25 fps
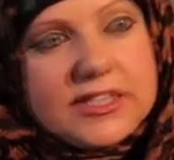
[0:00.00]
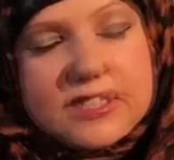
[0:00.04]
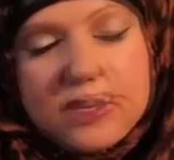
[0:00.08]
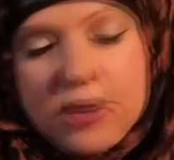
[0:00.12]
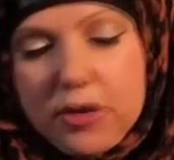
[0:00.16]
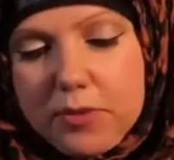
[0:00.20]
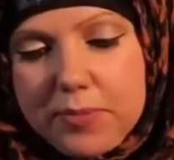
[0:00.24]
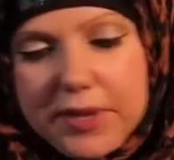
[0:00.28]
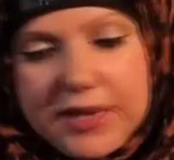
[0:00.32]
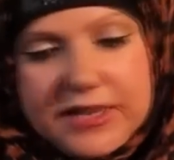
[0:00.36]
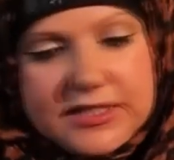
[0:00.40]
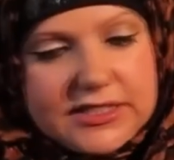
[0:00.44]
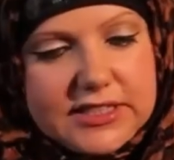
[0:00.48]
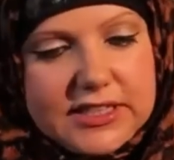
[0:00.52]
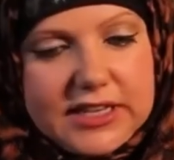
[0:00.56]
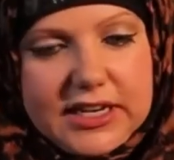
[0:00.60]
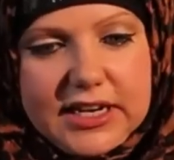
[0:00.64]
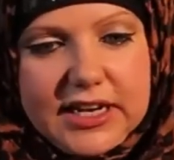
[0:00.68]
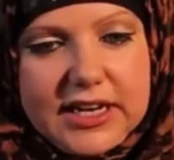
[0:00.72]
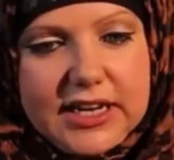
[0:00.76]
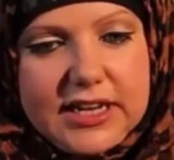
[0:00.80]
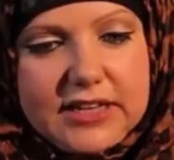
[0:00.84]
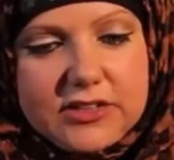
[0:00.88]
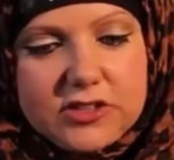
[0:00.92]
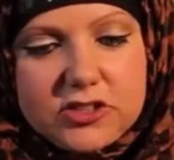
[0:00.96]
So I
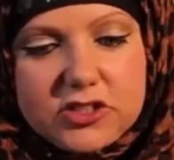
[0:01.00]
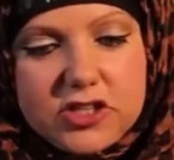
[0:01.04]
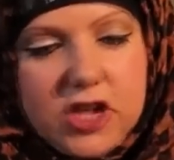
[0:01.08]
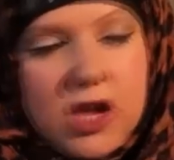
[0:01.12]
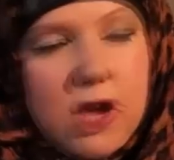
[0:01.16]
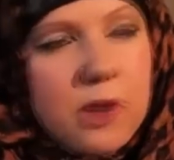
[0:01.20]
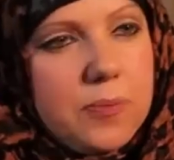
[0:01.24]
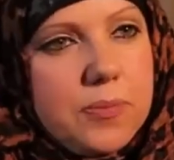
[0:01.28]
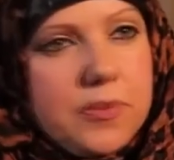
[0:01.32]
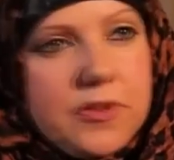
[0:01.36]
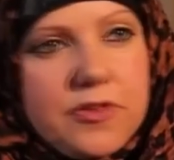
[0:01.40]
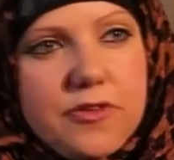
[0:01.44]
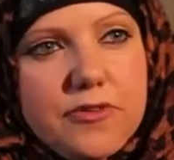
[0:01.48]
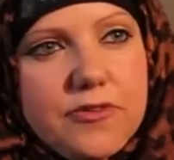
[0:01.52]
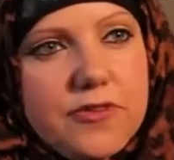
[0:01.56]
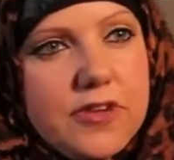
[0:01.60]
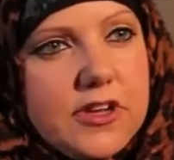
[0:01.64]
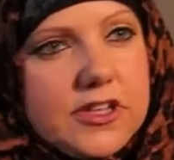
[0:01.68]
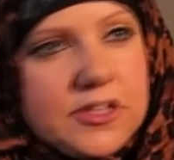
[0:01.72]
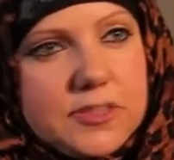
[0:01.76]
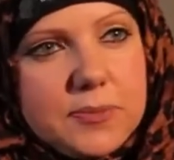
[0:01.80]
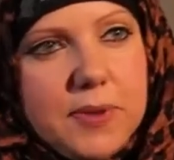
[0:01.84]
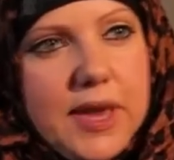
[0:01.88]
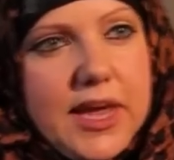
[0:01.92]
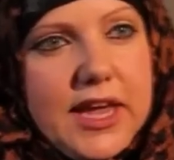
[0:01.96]
basically just opened the
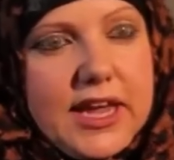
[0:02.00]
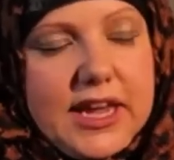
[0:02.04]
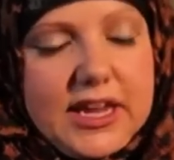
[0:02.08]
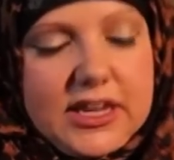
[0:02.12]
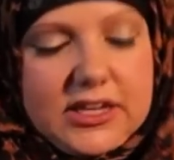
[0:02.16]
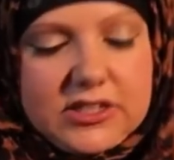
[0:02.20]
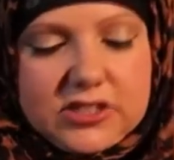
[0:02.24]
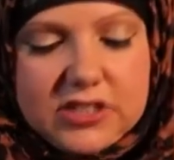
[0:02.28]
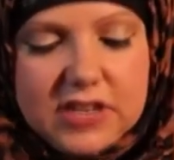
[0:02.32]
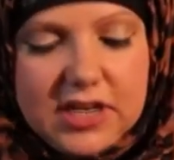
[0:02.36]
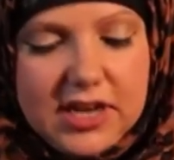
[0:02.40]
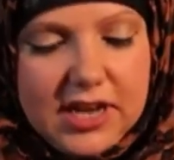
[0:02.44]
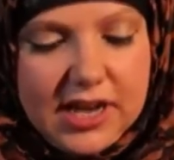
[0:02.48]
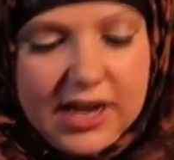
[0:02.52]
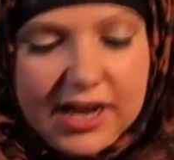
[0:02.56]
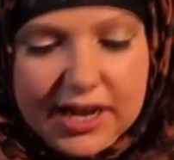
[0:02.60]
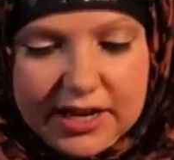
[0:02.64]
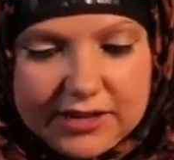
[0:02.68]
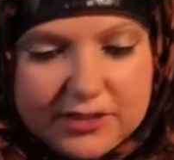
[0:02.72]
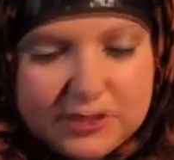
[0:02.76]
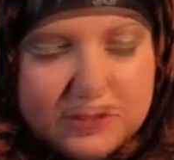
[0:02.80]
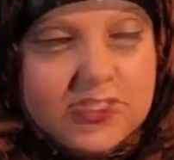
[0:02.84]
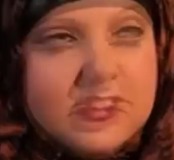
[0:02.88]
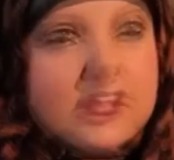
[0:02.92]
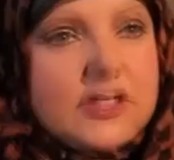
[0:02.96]
first page
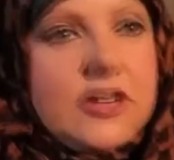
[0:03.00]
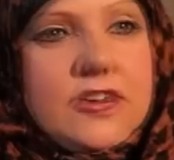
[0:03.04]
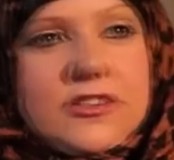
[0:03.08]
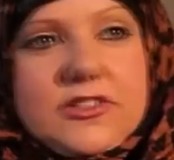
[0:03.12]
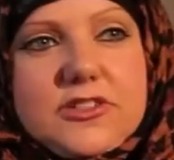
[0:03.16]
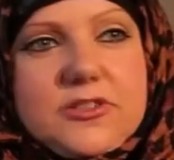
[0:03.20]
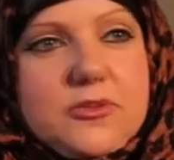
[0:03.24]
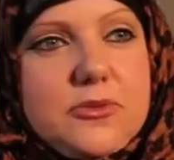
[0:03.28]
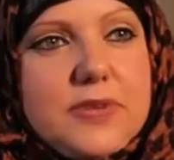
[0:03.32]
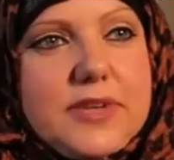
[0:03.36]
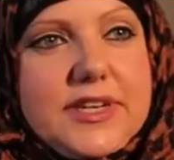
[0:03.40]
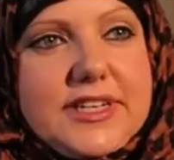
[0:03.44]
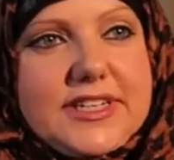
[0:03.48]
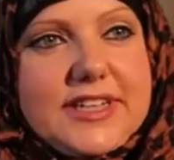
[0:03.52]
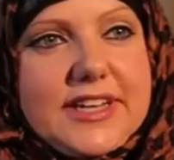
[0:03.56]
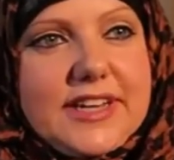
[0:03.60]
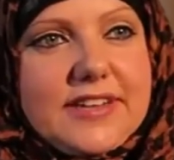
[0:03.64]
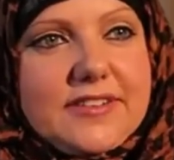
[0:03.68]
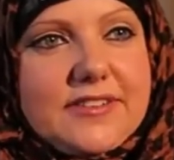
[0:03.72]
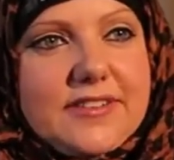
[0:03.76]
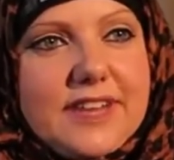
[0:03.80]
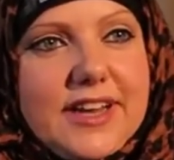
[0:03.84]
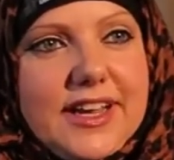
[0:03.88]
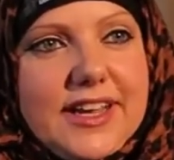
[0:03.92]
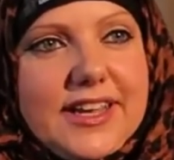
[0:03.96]
and just started
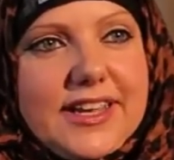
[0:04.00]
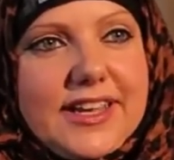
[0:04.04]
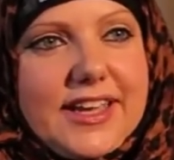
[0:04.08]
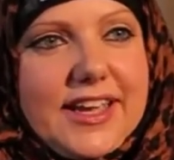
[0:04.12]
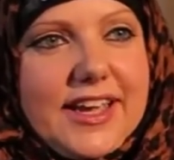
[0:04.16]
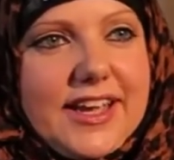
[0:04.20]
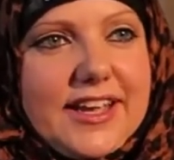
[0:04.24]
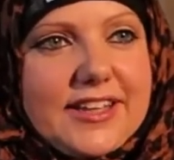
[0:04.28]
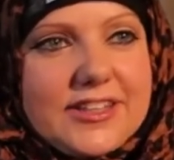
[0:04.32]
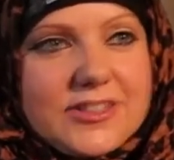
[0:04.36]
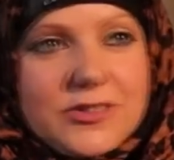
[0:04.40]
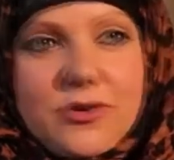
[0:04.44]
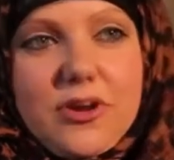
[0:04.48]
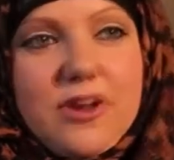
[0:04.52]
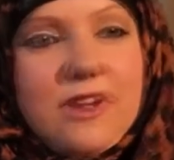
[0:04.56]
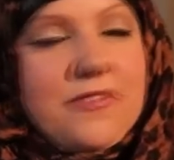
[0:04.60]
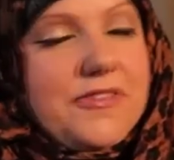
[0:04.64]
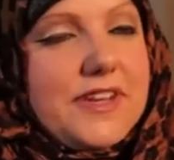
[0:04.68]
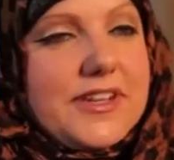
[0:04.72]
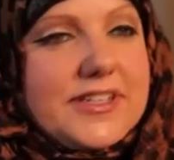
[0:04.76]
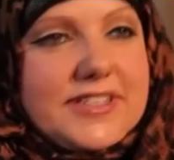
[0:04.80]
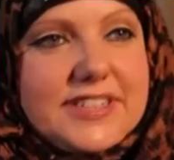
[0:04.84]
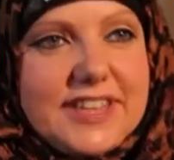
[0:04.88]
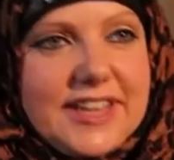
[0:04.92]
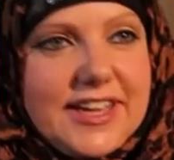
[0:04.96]
reading, like uh, Surah
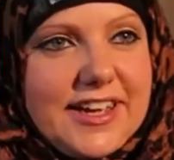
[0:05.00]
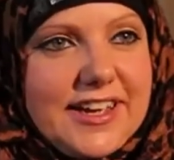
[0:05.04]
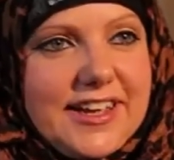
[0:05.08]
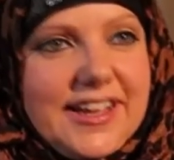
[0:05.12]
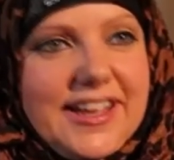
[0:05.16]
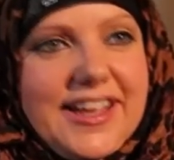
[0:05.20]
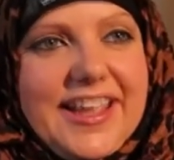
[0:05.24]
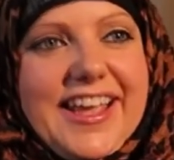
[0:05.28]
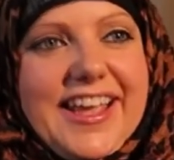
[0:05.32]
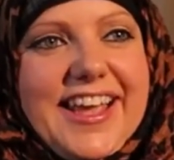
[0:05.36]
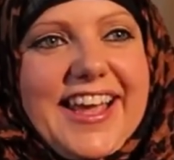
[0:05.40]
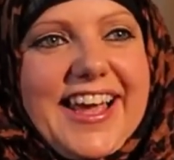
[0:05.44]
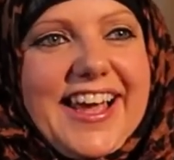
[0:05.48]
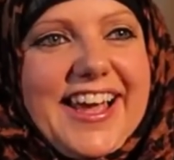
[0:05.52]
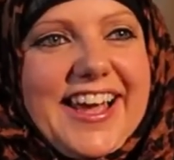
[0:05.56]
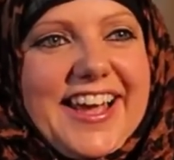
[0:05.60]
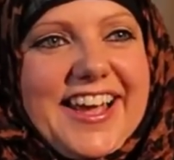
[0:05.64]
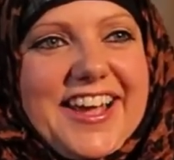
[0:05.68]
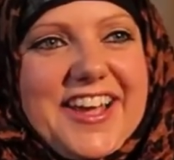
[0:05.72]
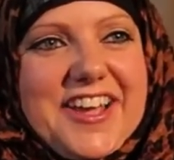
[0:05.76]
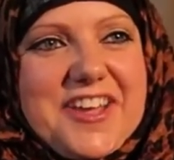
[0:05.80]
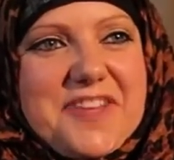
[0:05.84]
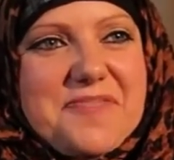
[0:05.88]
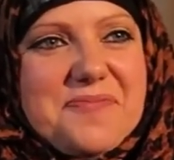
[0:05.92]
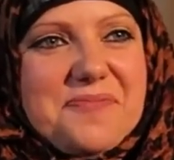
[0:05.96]
Al-Fatiha,
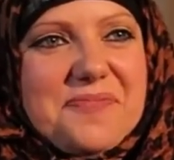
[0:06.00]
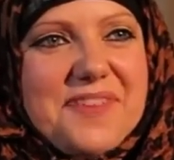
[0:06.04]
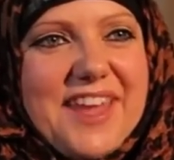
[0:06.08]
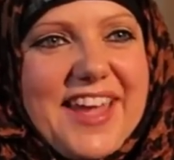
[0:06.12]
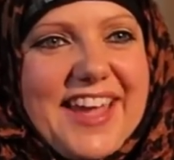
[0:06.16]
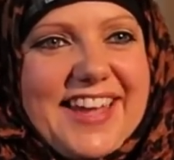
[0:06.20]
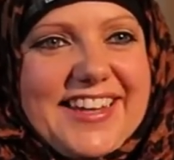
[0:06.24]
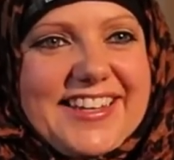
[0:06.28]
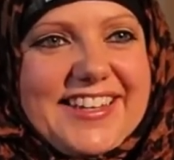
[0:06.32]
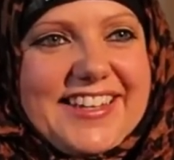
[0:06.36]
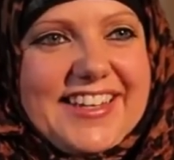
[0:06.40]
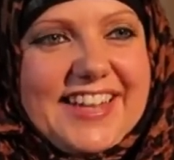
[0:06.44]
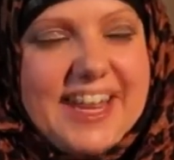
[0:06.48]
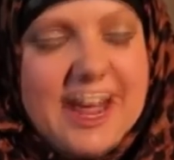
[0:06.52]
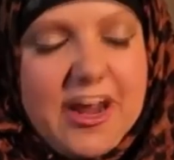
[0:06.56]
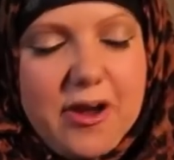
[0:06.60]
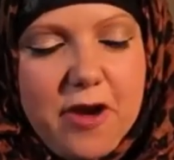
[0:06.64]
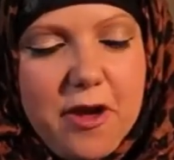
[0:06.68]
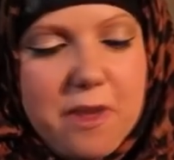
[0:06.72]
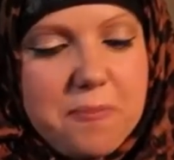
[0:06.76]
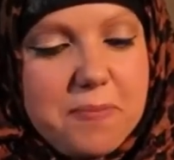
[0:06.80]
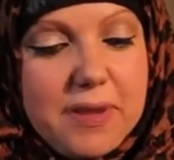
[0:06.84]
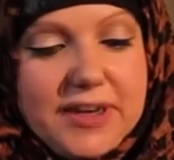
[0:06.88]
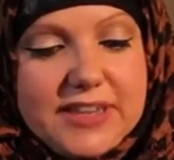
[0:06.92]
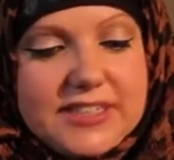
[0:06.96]
um, and you know,
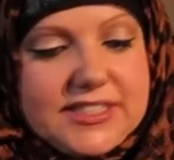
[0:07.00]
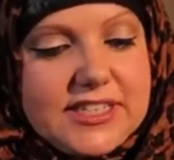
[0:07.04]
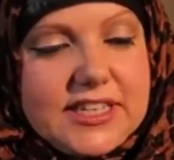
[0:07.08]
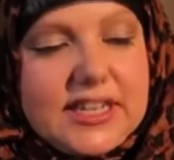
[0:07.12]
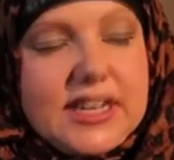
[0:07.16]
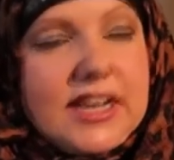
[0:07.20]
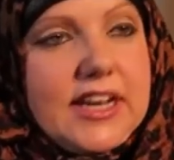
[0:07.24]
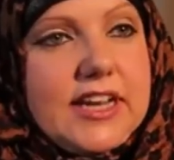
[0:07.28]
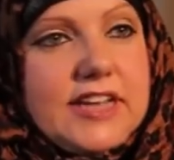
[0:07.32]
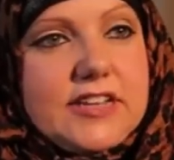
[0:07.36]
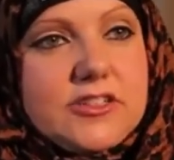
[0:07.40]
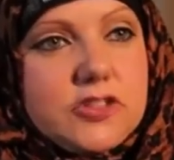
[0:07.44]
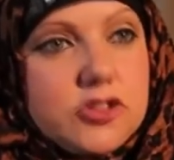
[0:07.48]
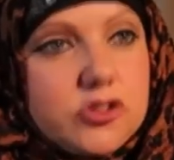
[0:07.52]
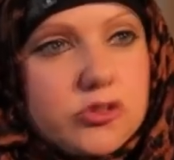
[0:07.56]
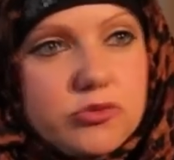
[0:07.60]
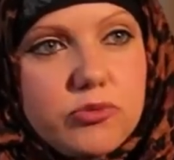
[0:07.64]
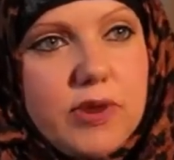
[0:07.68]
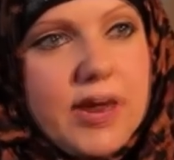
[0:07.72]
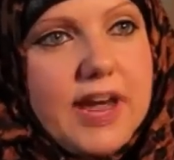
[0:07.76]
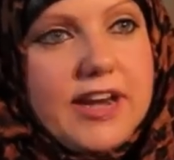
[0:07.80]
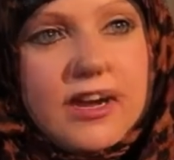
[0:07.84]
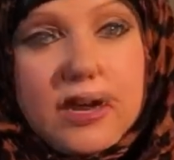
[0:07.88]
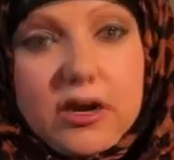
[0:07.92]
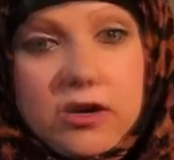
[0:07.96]
and basically just
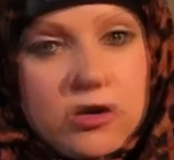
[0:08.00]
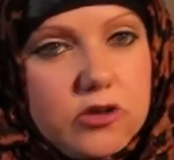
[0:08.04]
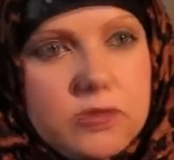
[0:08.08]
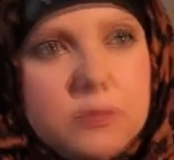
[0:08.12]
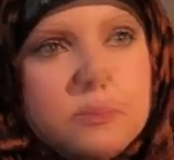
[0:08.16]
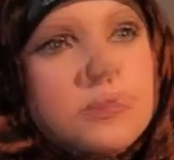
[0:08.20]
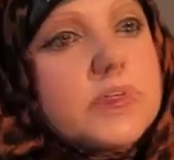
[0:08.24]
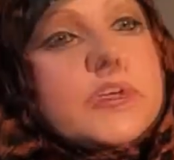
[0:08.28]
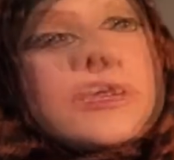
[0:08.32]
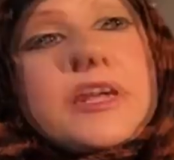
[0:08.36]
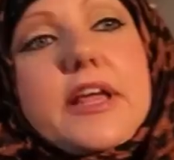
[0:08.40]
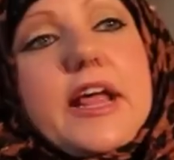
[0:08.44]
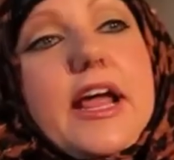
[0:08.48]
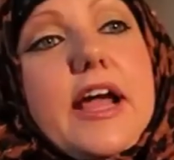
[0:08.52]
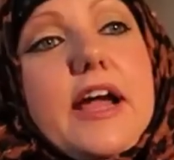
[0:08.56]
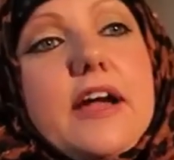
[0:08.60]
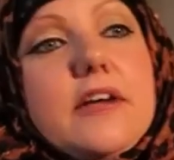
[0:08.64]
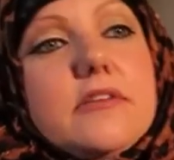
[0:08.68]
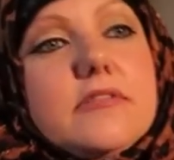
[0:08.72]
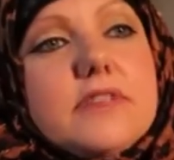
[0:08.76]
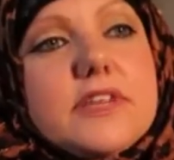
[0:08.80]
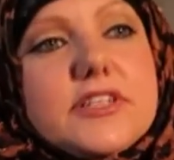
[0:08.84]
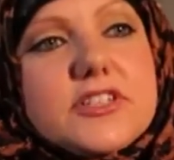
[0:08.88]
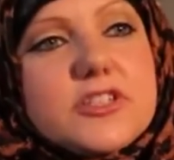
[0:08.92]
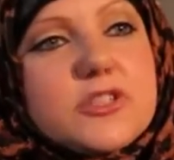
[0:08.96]
read. I couldn't put it
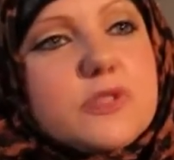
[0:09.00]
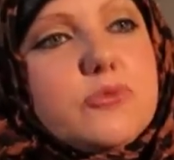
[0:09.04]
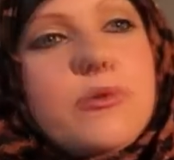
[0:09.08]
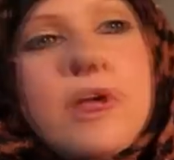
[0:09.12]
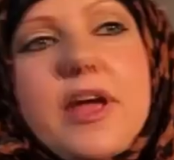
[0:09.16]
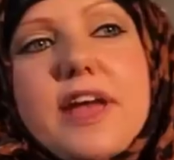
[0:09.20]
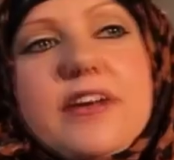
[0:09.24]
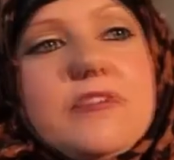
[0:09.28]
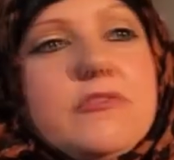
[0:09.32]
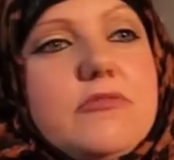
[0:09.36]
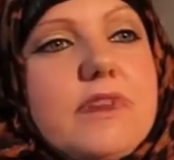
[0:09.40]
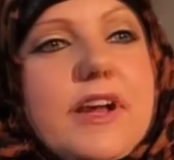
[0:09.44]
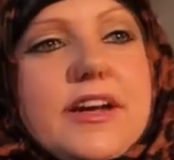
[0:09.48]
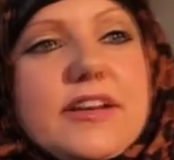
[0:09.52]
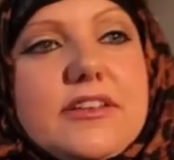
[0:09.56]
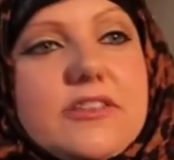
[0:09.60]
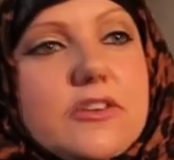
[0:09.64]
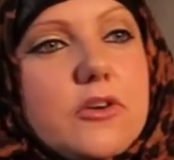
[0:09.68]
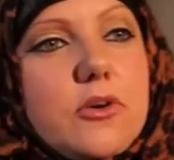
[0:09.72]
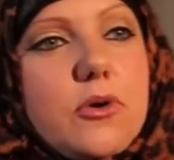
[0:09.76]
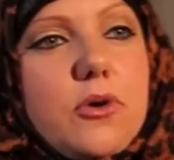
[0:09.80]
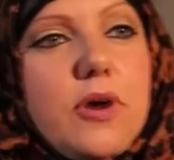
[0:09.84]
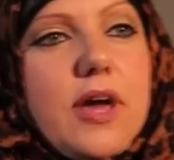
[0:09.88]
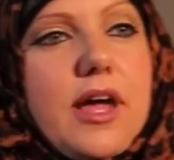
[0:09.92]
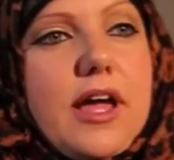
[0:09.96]
down. I just read and read the
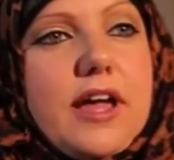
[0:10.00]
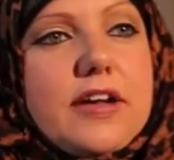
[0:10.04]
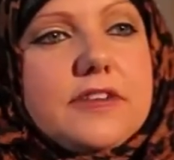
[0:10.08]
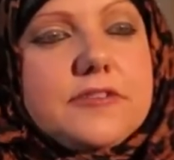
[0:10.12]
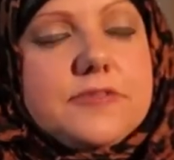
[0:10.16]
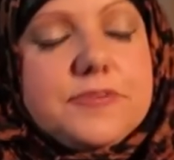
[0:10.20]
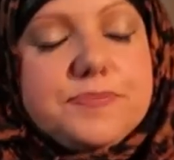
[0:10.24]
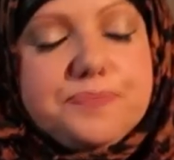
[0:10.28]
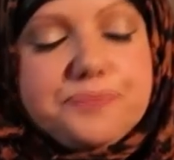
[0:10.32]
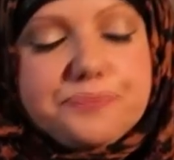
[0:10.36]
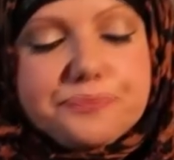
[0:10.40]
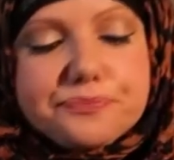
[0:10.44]
Quran Quran.